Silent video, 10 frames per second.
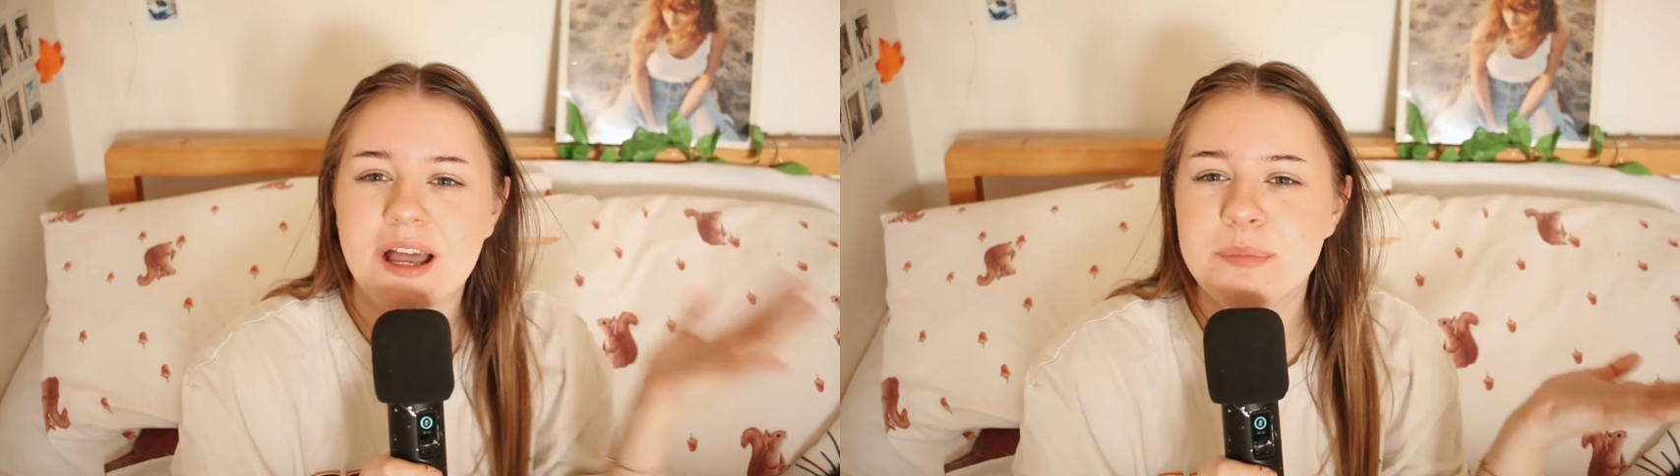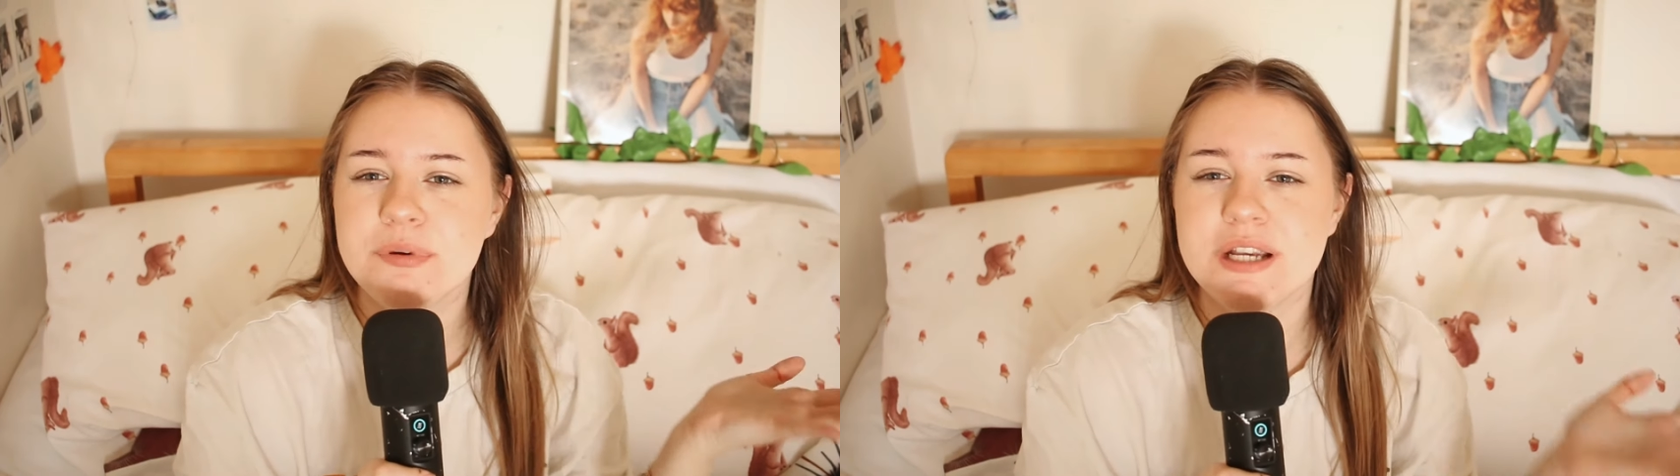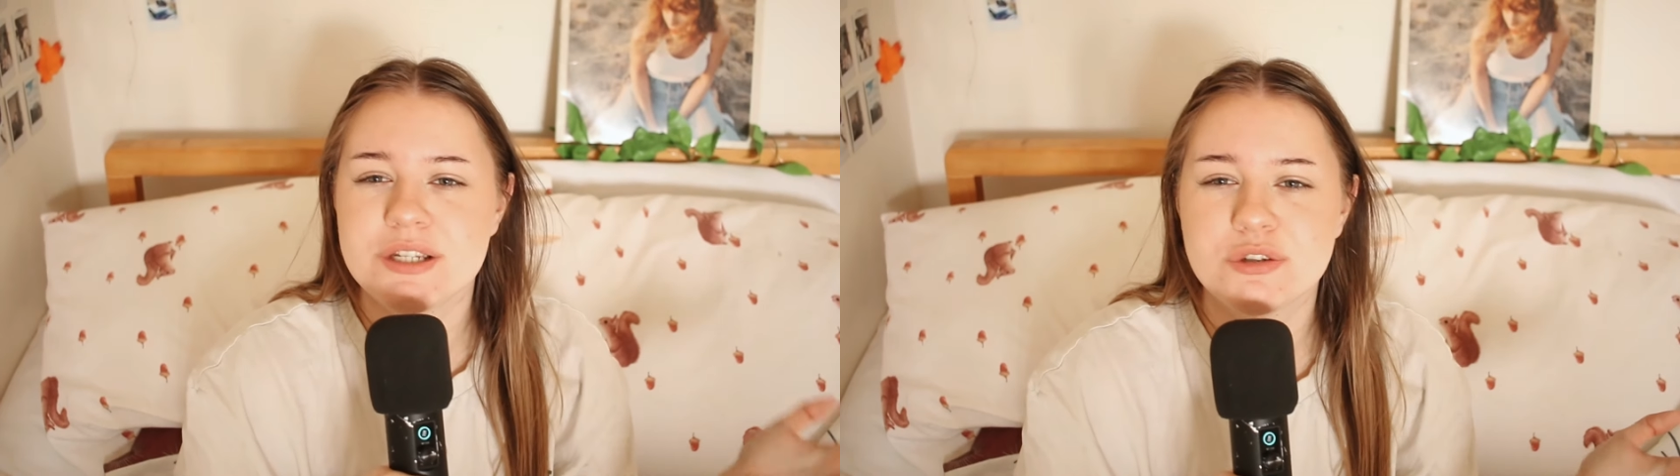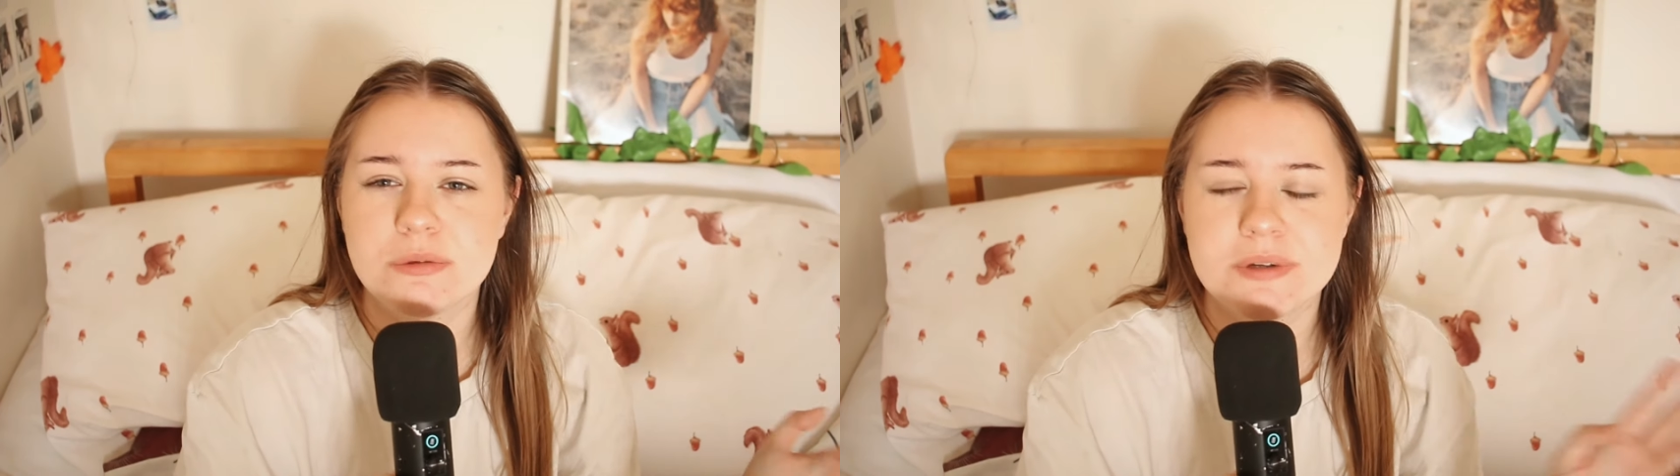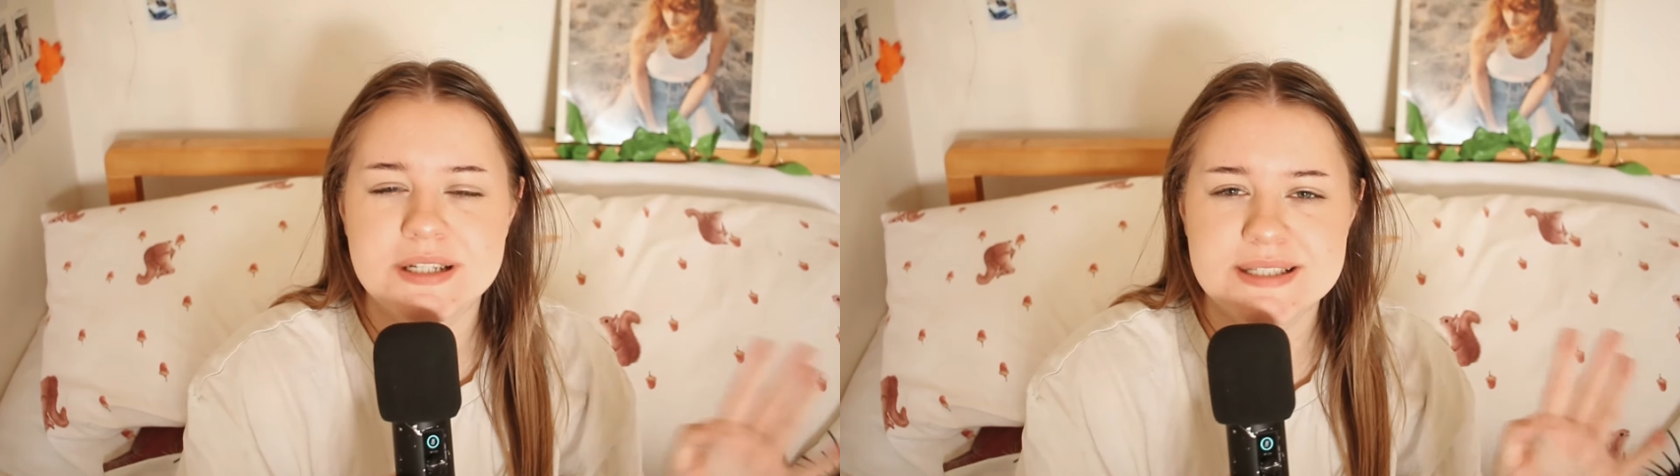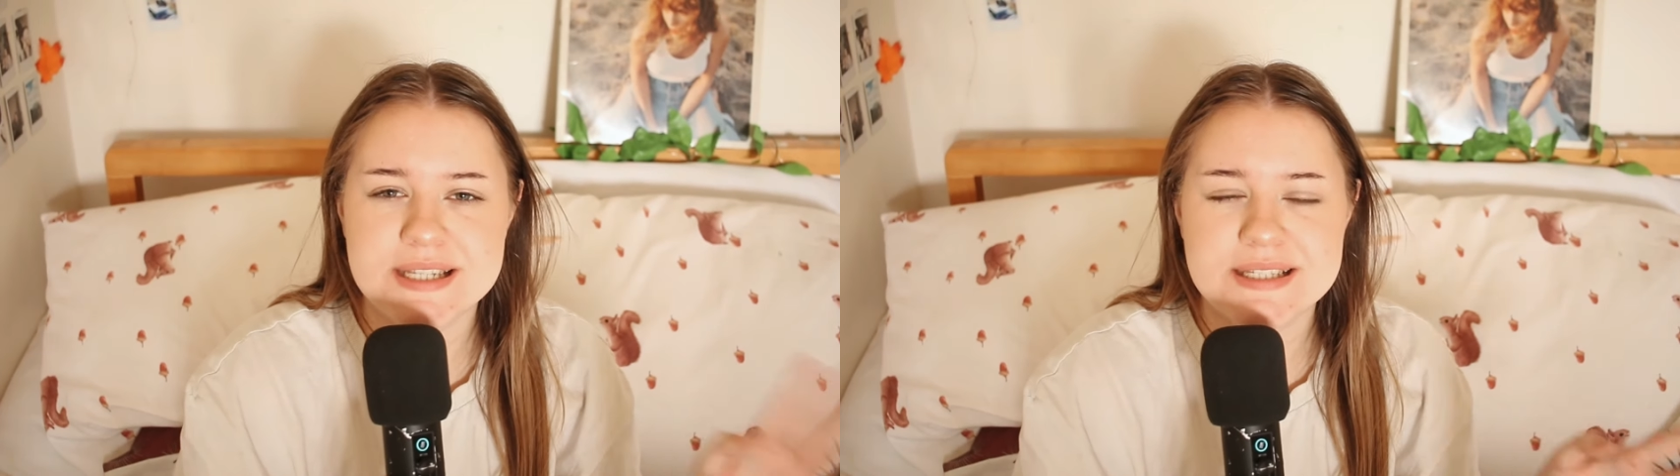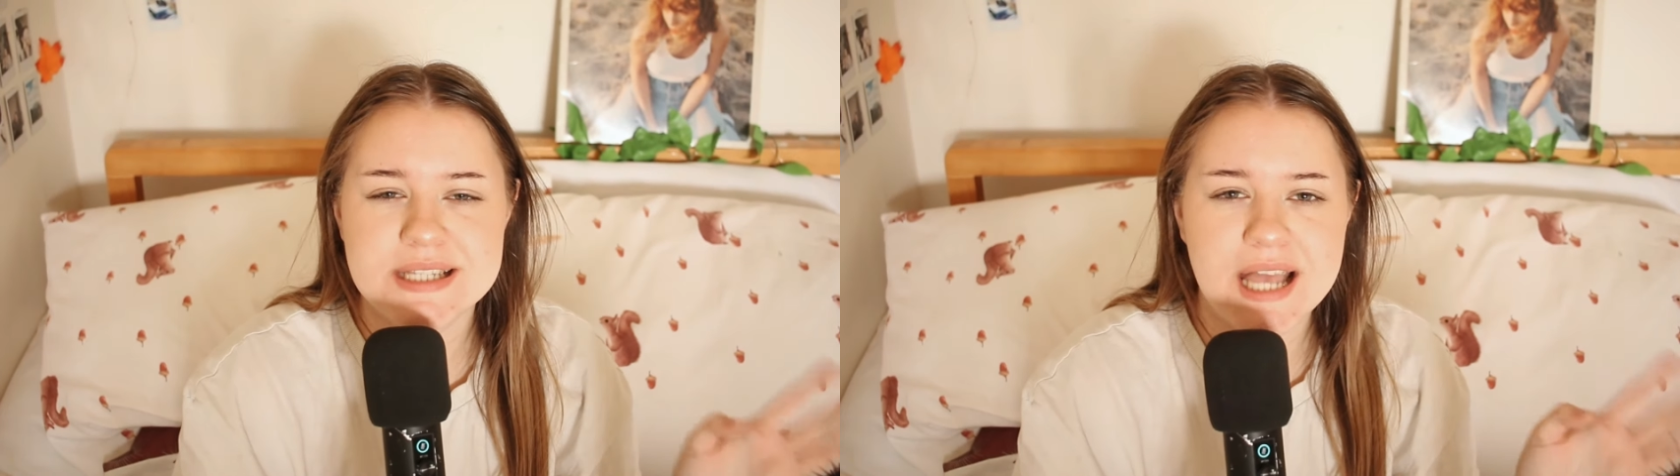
I'm pretty sure because Cece,